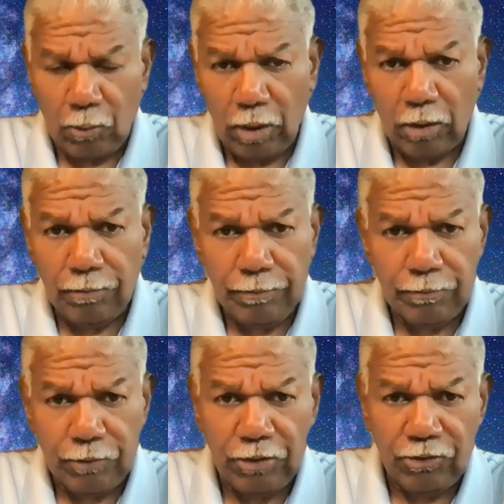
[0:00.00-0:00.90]
Well,
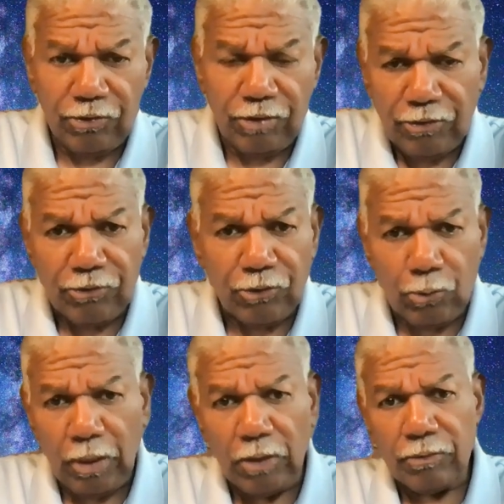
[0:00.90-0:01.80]
Jesus says it so
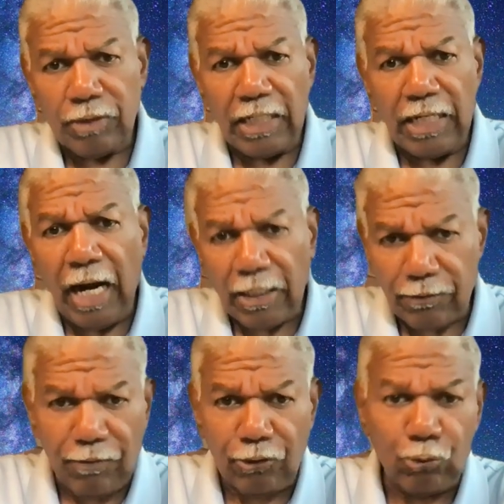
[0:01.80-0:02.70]
well the God
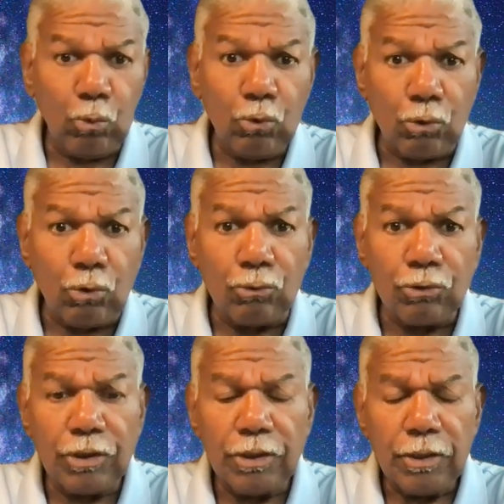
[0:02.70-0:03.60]
of this world.
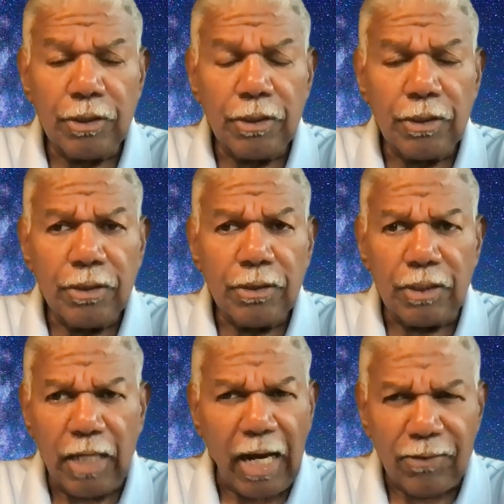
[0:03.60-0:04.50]

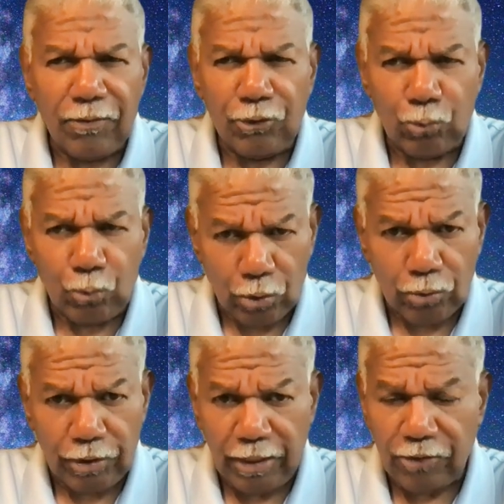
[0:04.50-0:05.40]
The God of this
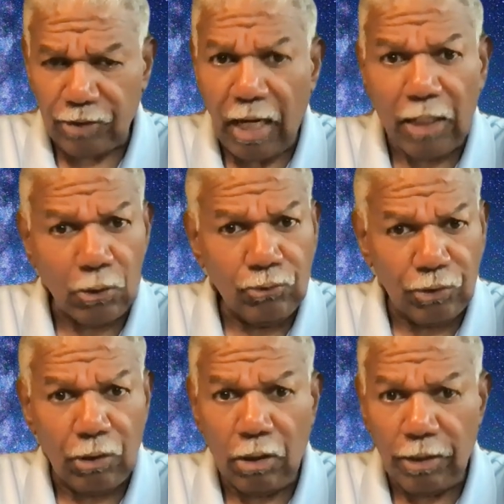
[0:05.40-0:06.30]
world, yes, God owns
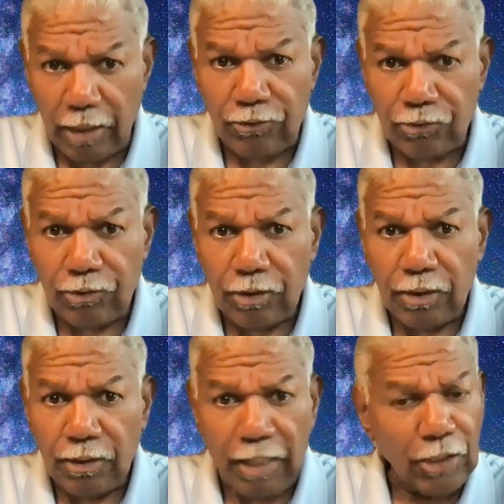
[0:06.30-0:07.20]
it all, yes,
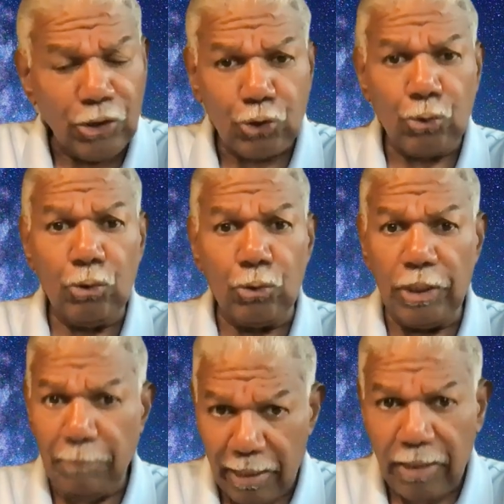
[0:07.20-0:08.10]
that is true.
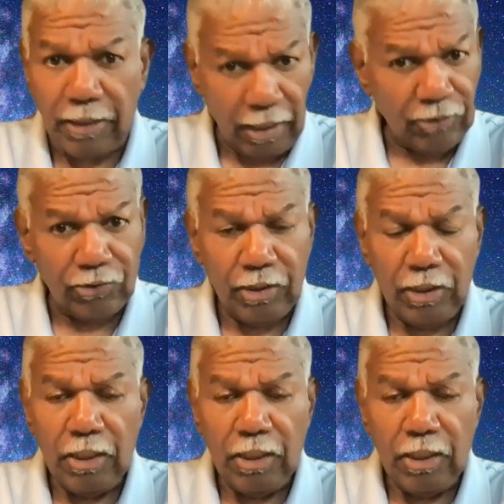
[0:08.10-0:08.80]
He made it, yes.